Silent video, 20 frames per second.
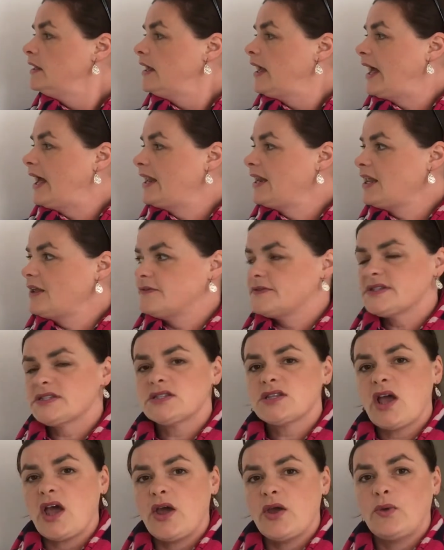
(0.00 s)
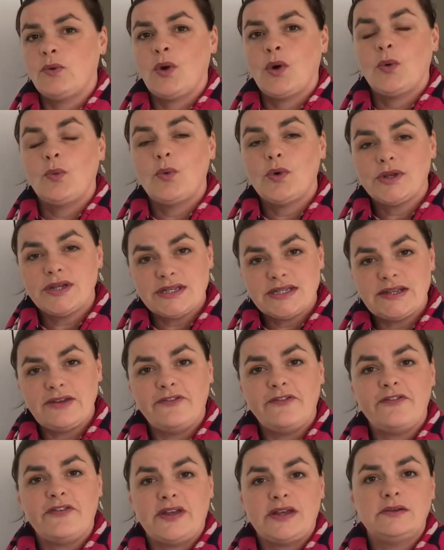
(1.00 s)
And if so, what did it
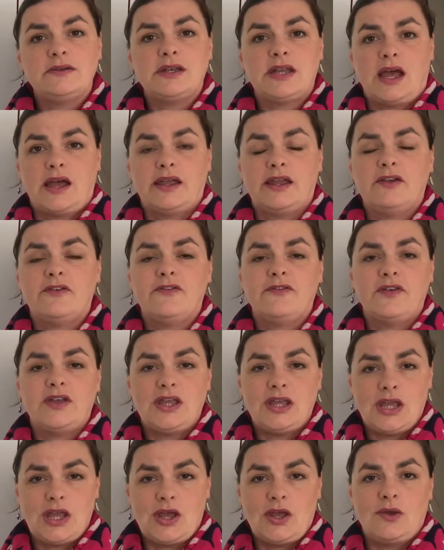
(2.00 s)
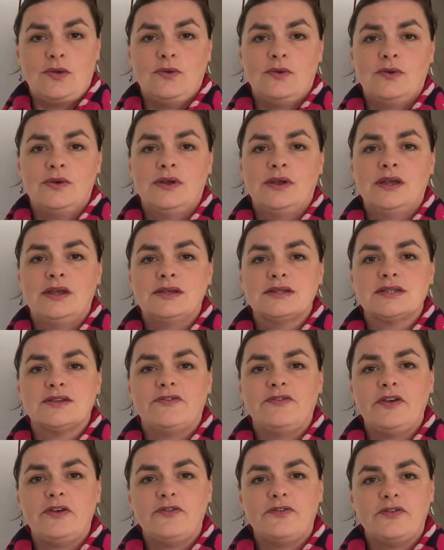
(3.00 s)
feel like for you? So
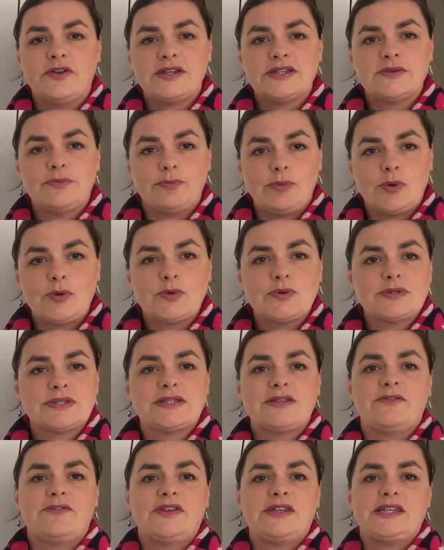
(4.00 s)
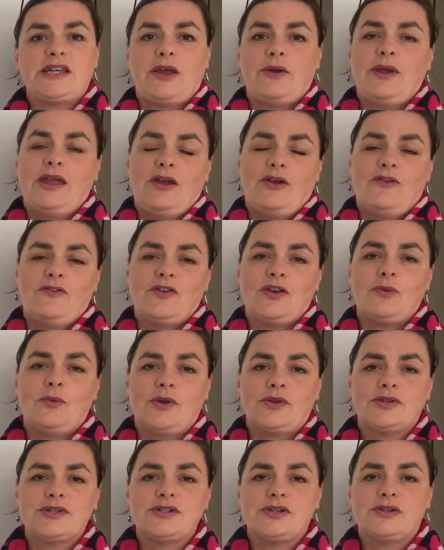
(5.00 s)
feel free to pause the video here if you
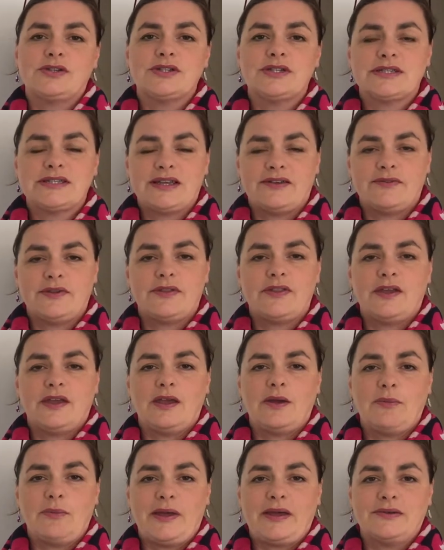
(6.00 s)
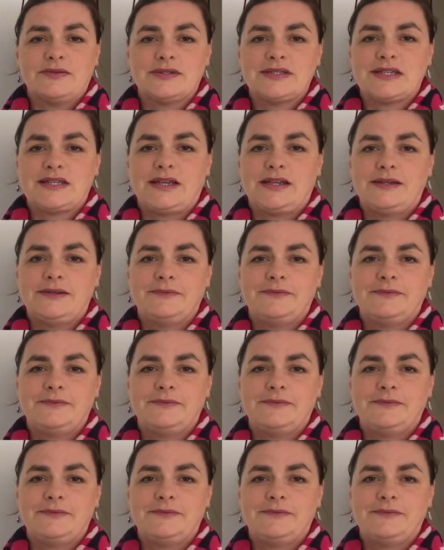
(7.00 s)
want to and just have a think about it.